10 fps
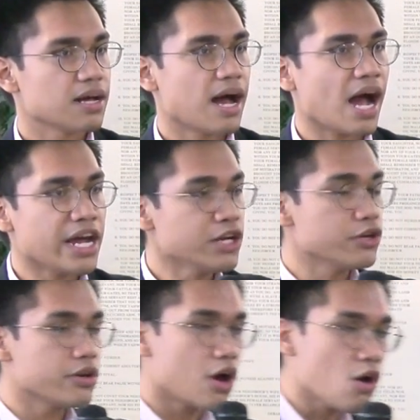I
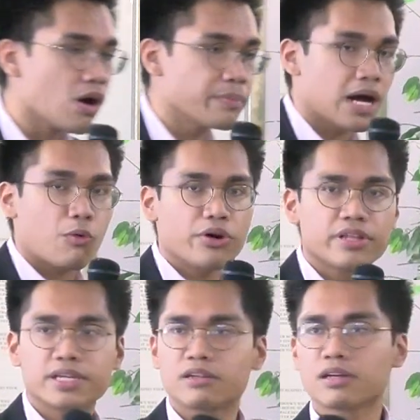know I'm not
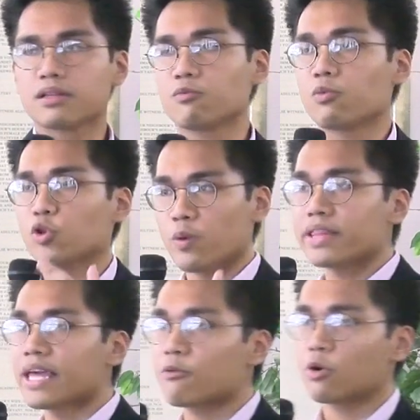worthy. Do we
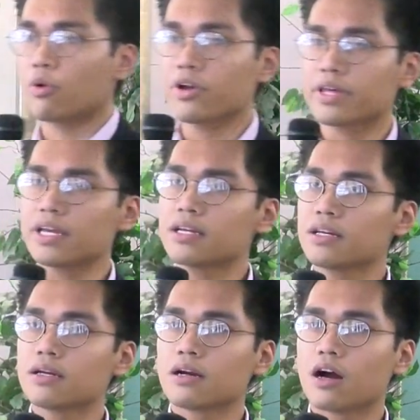think we're worthy
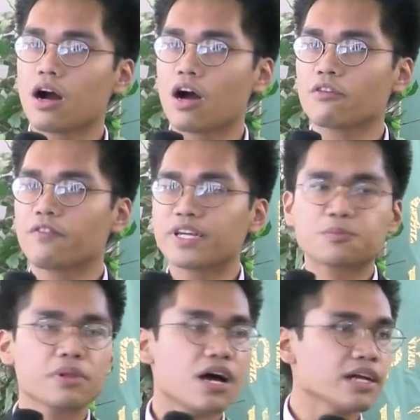of His
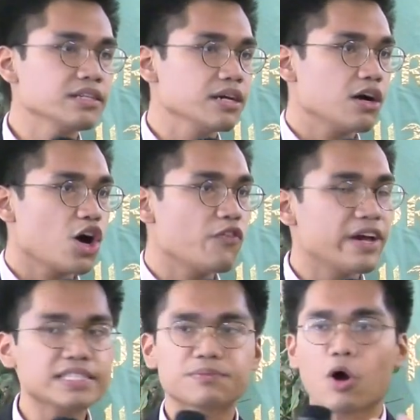blood, of
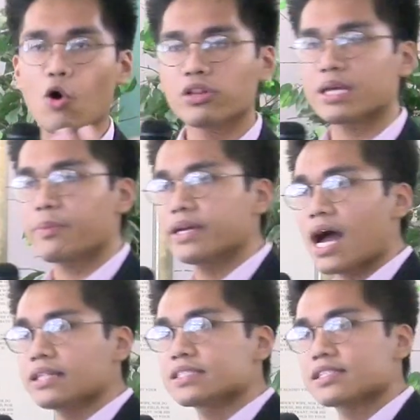His only
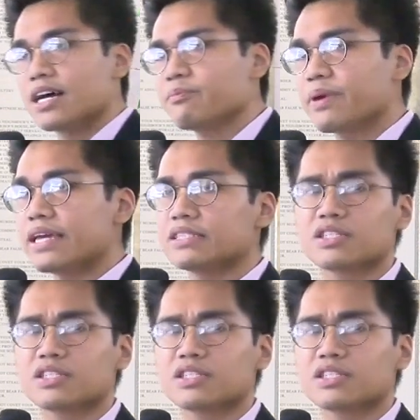begotten Son being